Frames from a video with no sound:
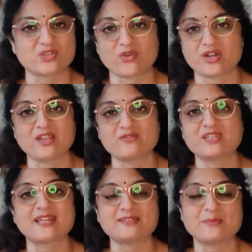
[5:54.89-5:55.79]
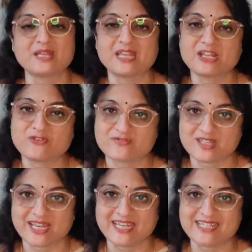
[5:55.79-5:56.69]
or even at the beginning of the
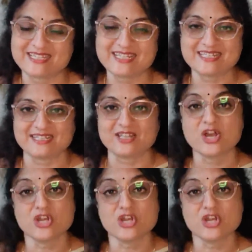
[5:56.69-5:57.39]
rainy season,